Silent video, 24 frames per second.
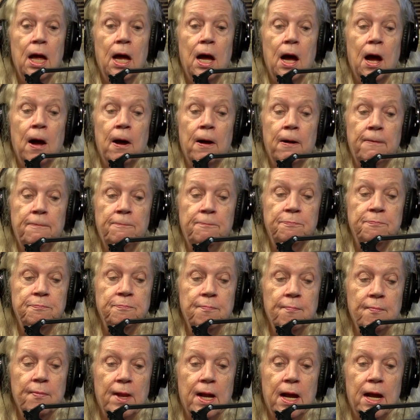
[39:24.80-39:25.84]
Um,
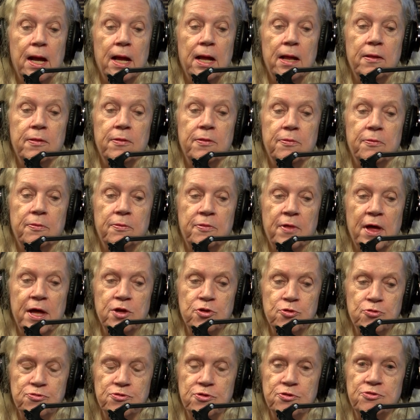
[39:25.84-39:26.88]
they
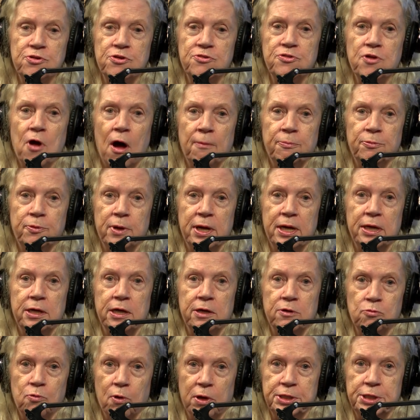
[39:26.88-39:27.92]
used to just operate
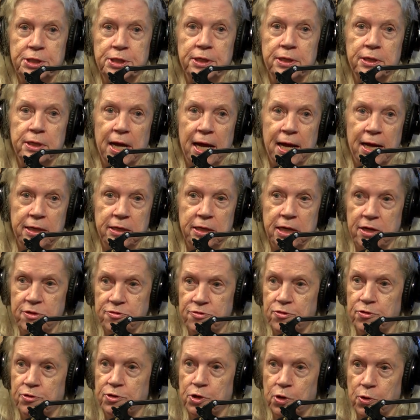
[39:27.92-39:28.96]
in Russia and
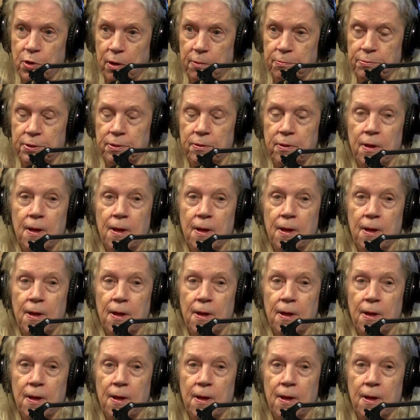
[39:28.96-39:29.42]
Eastern Europe.